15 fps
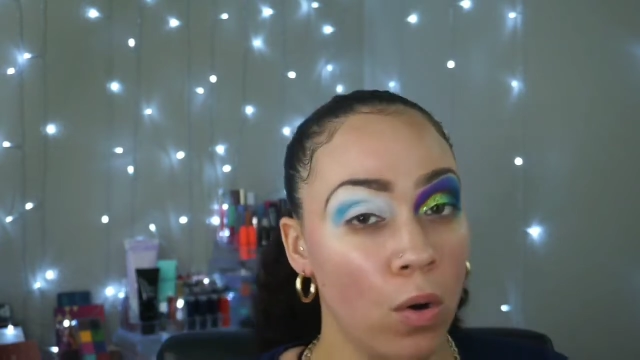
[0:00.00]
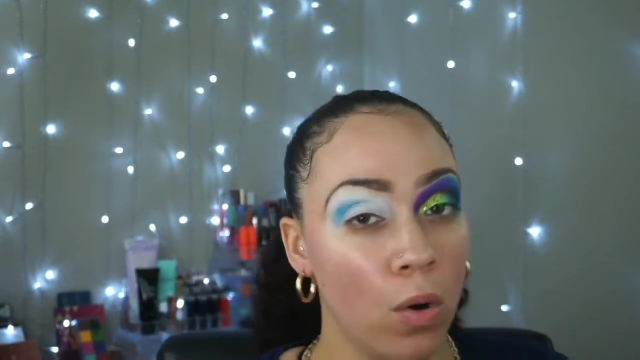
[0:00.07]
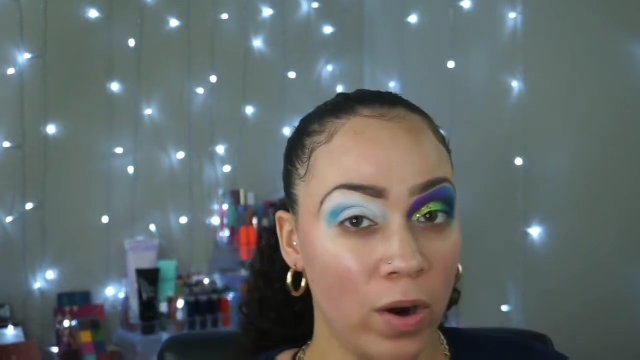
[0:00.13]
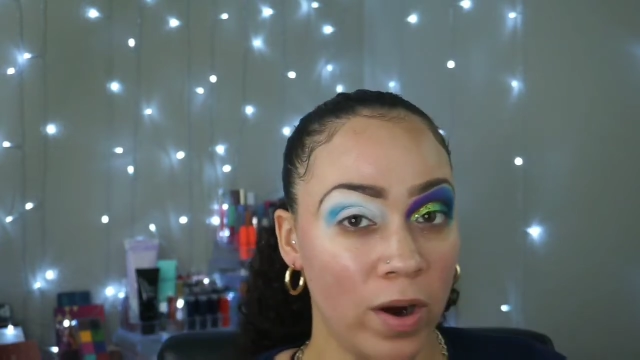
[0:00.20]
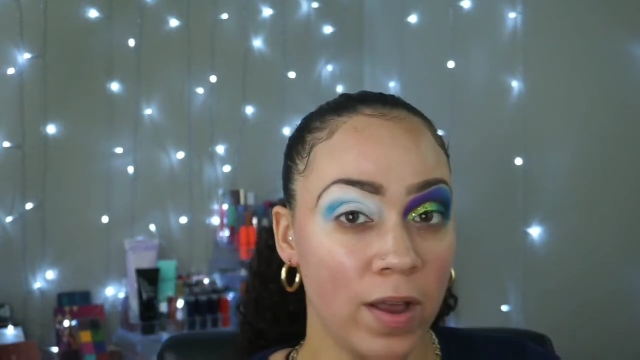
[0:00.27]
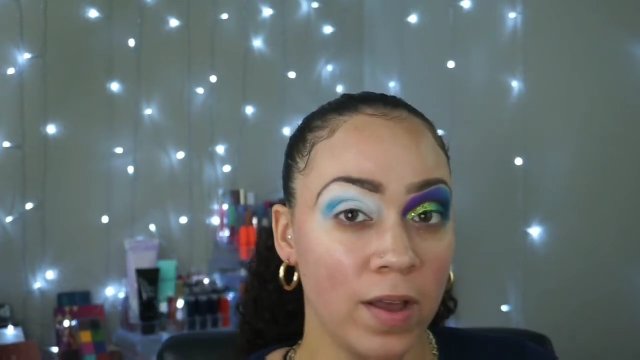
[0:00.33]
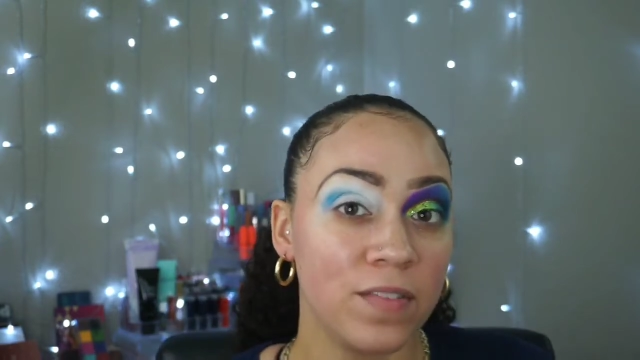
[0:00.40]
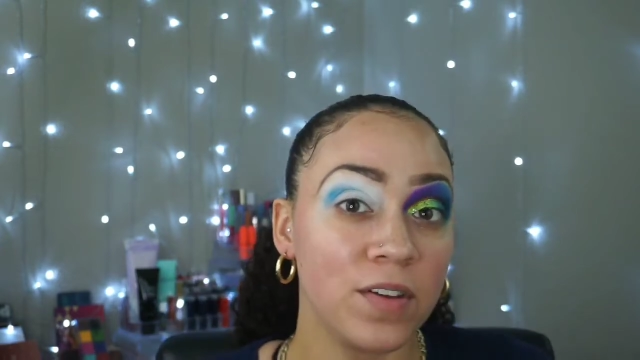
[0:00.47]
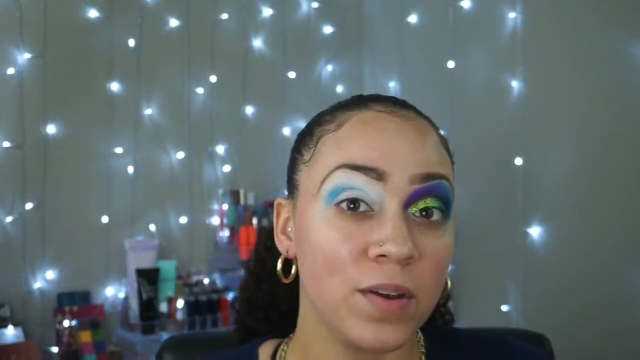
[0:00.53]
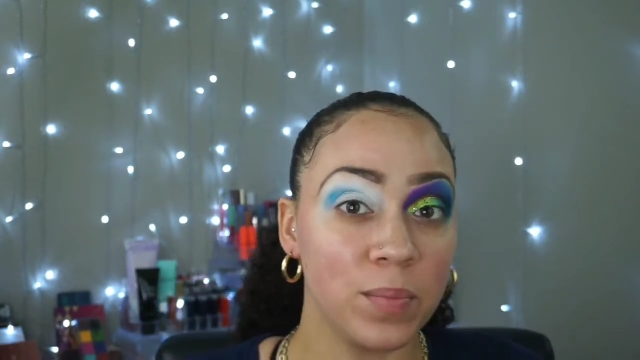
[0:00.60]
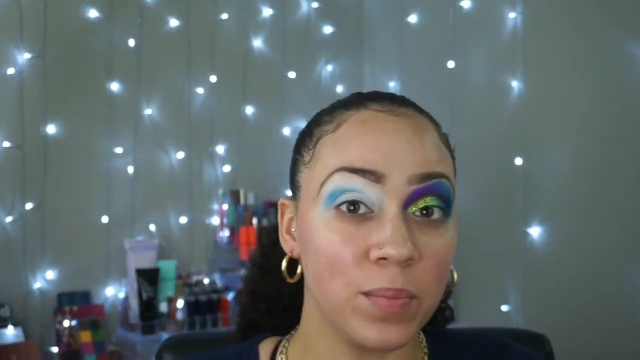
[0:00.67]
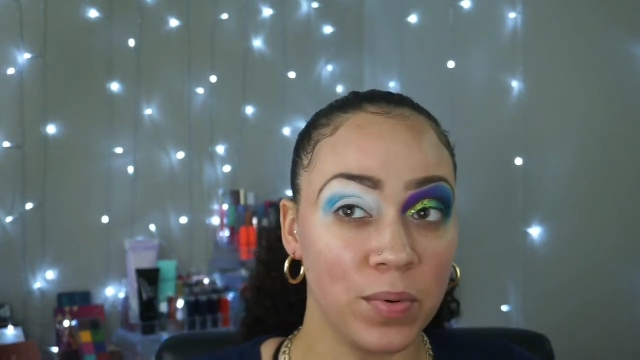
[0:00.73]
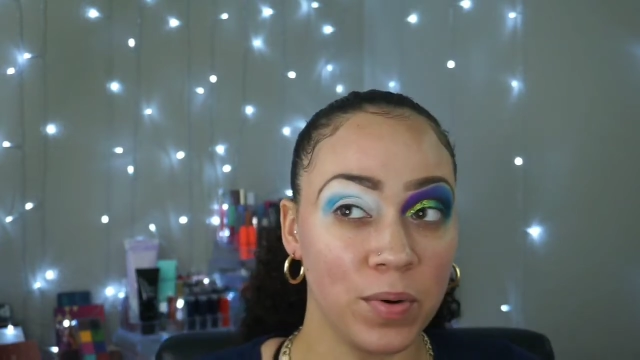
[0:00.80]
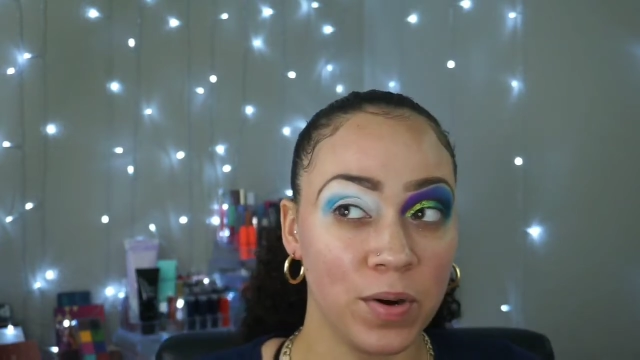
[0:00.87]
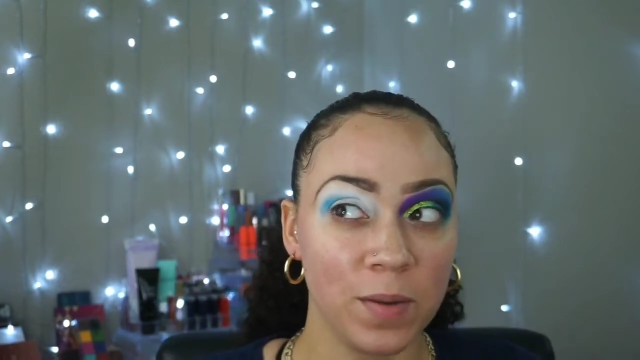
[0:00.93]
Or if you're
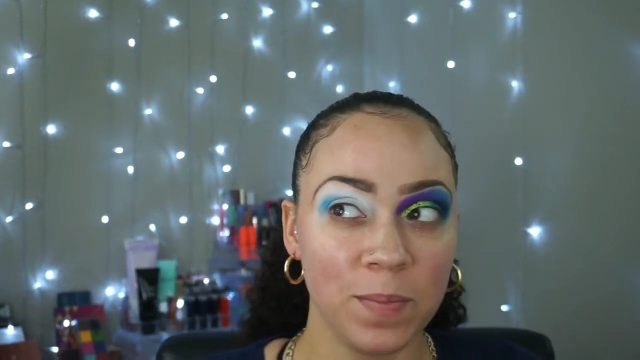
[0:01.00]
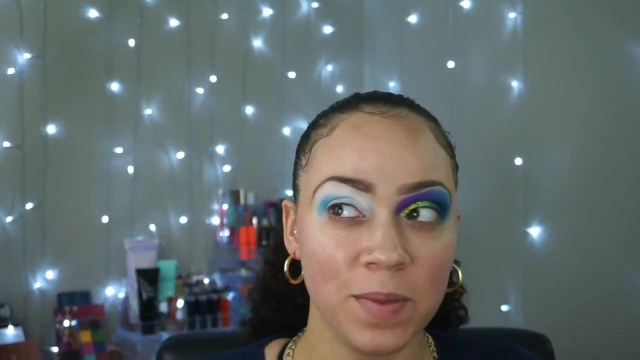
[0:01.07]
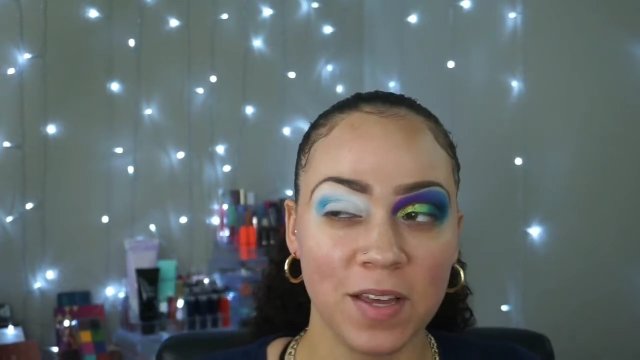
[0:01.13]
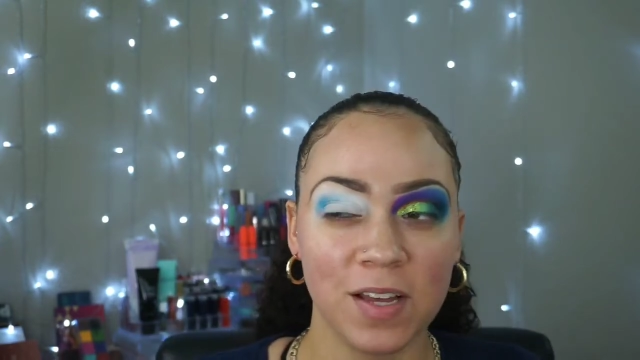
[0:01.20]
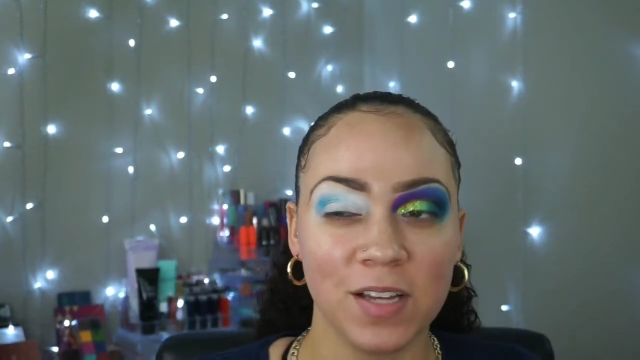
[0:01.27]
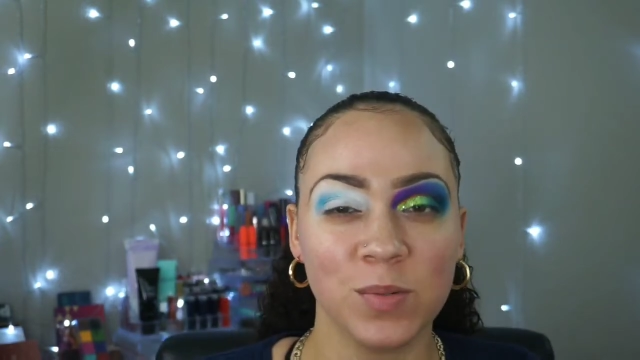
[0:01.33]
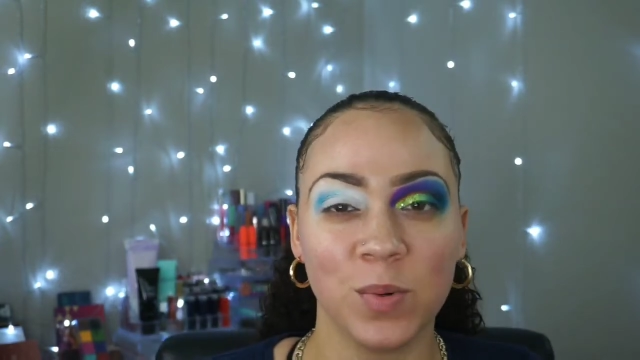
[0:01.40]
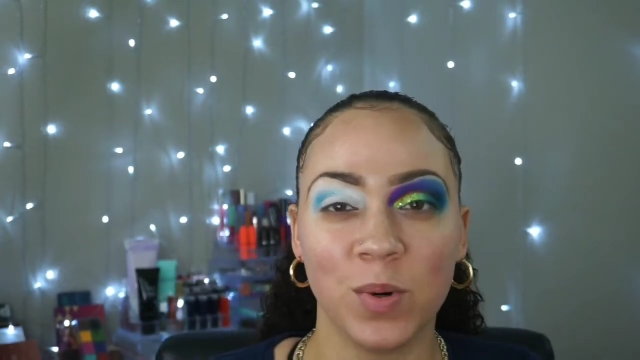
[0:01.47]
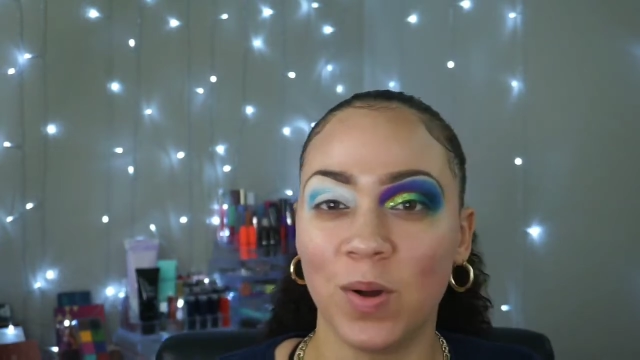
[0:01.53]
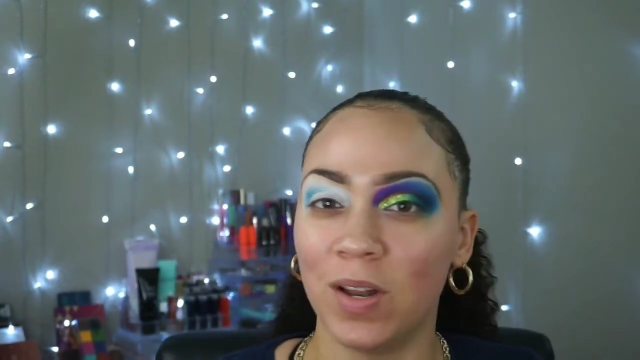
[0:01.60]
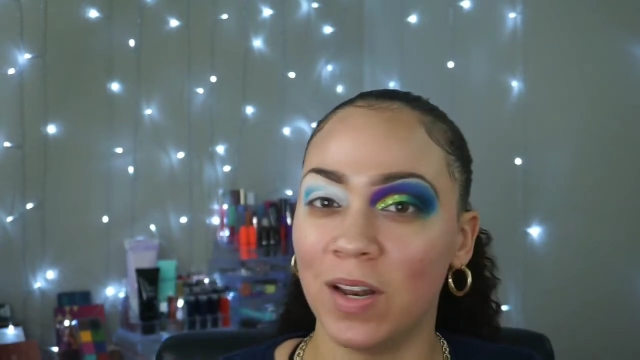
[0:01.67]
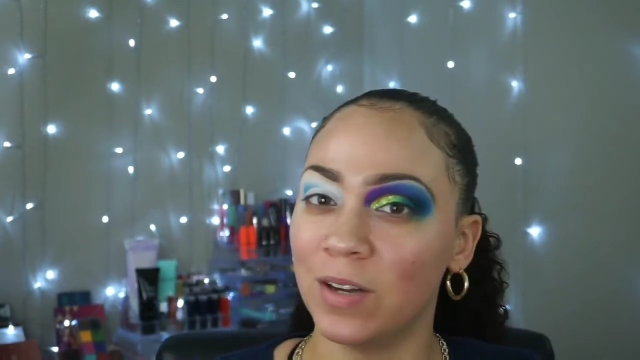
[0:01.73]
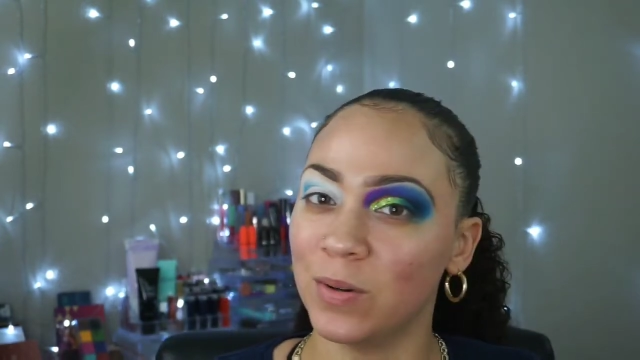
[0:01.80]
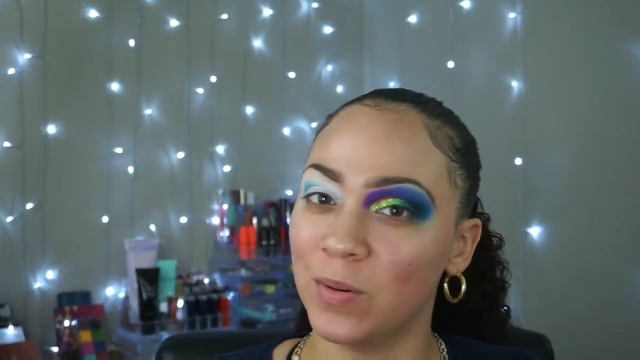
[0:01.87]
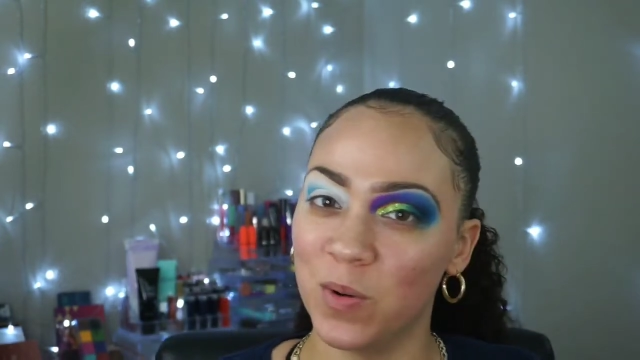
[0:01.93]
bored because we're all
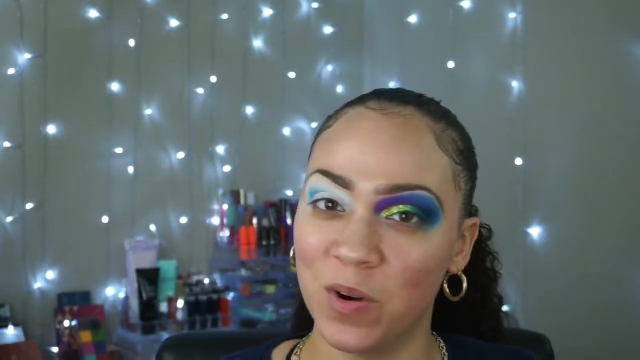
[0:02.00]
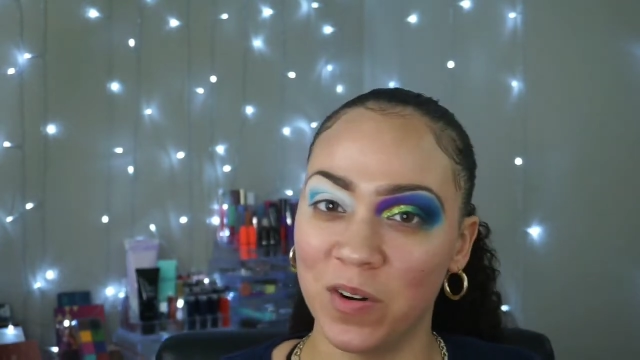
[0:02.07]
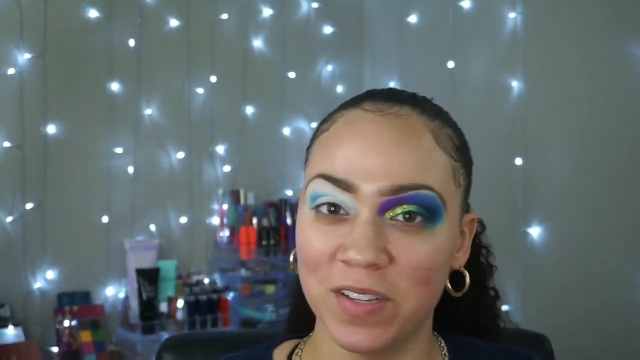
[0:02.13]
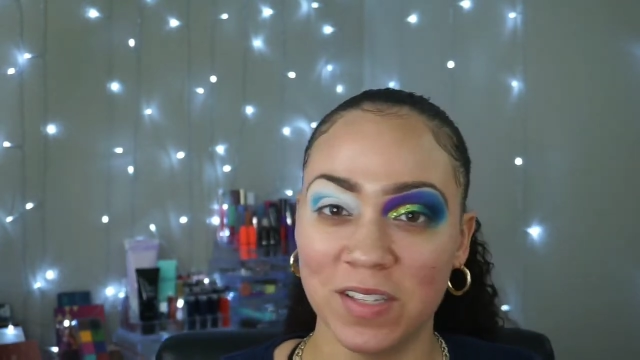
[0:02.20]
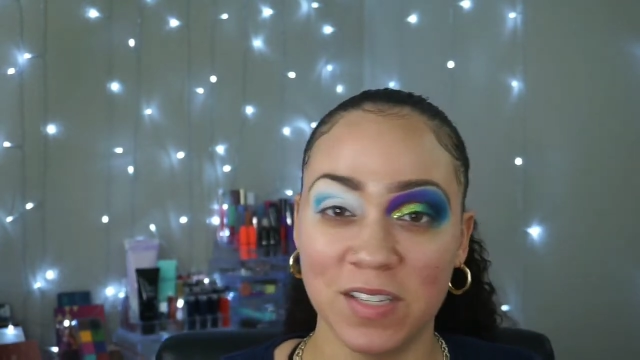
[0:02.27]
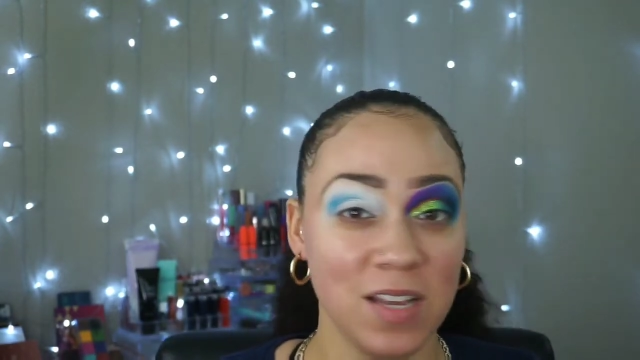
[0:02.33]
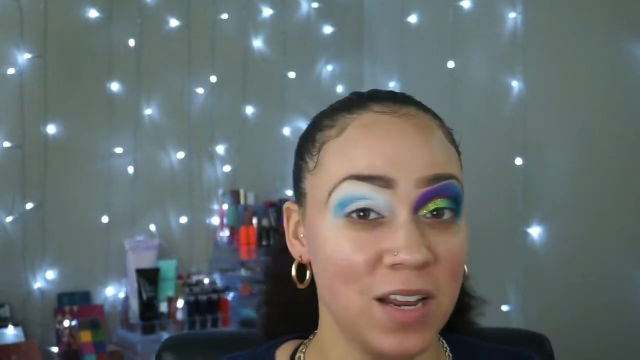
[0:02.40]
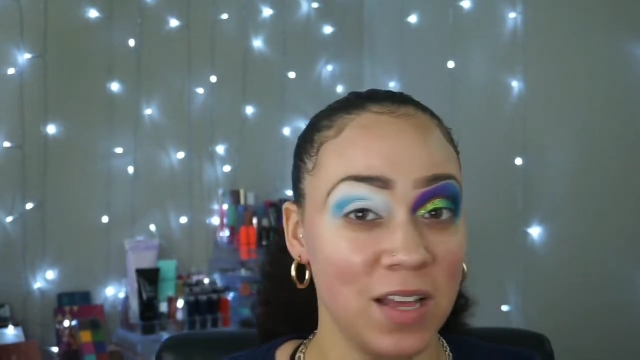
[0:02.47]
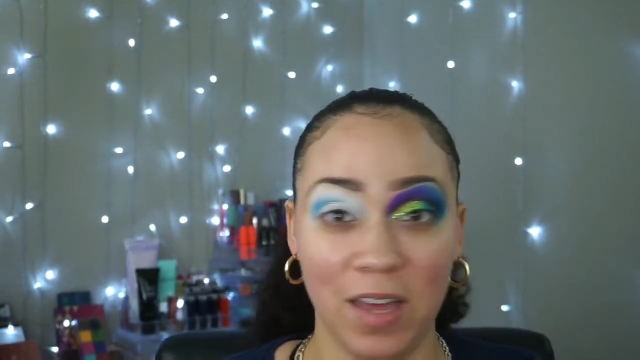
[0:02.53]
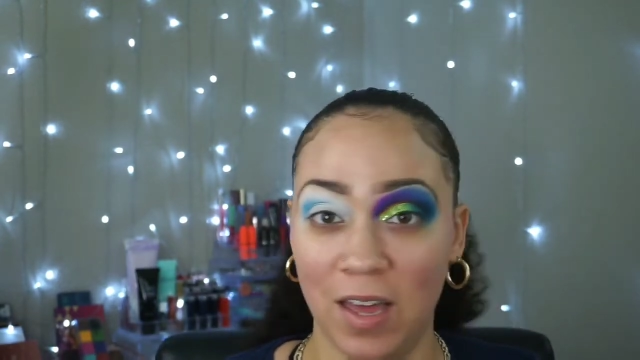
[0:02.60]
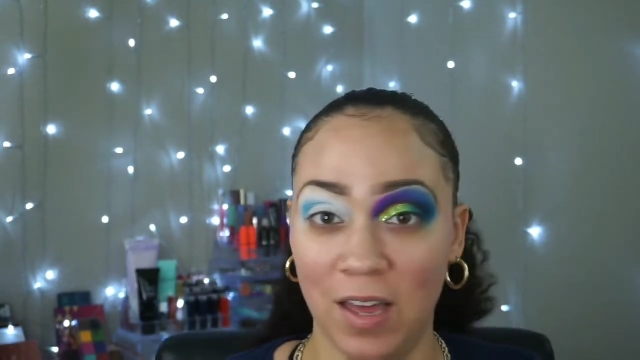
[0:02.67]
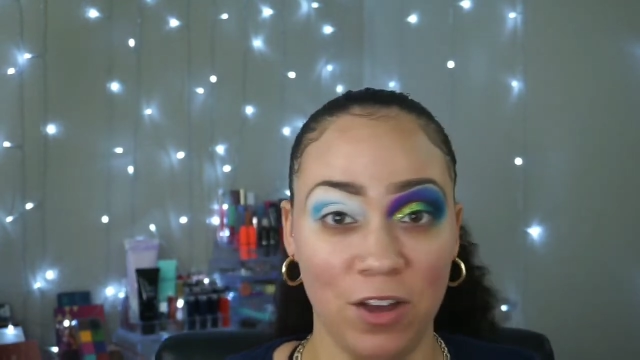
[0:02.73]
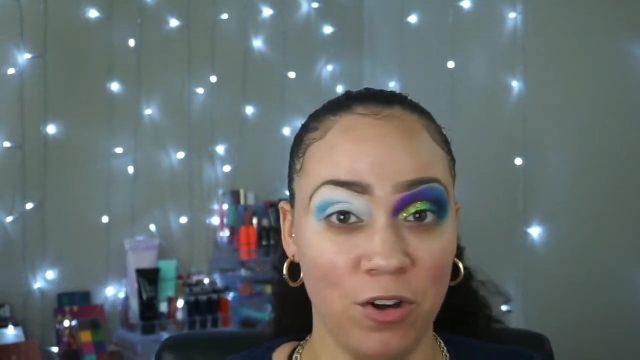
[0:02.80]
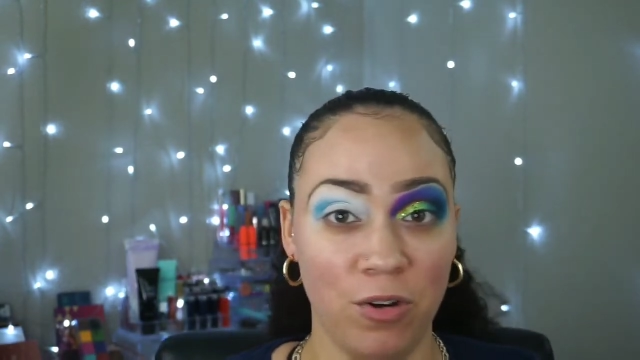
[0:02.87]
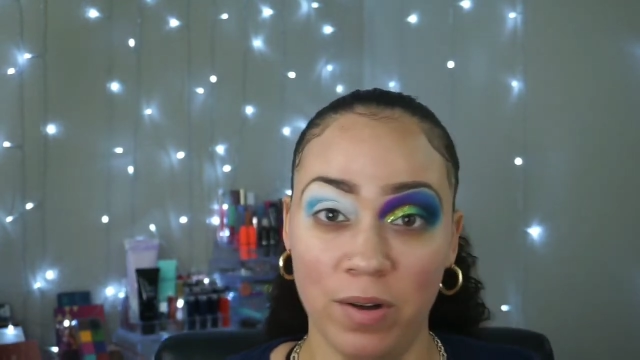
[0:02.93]
on quarantine and can't go